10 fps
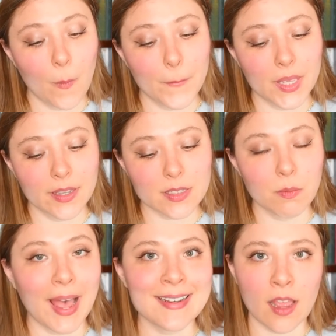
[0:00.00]
because
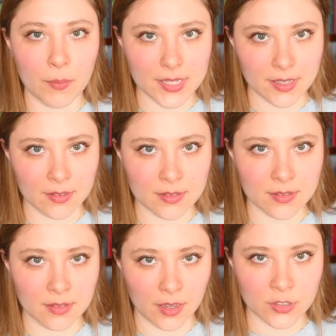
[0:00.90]
my
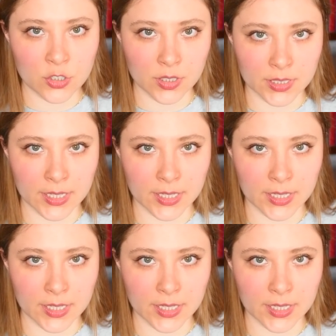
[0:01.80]
nemesis has struck